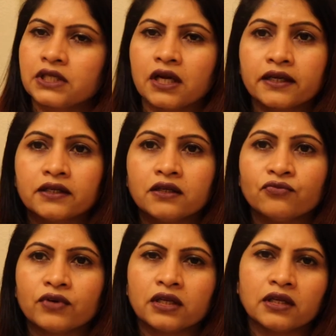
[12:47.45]
i really
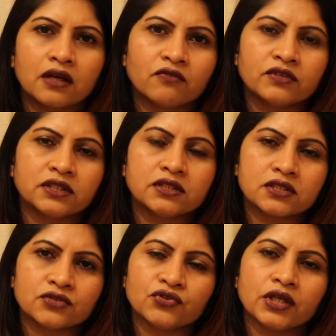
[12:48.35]
fell in love with it
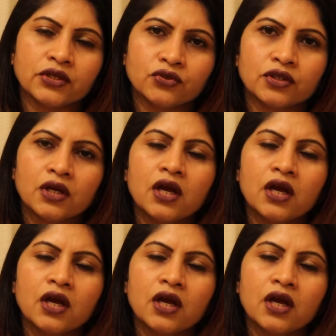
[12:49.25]
this is really good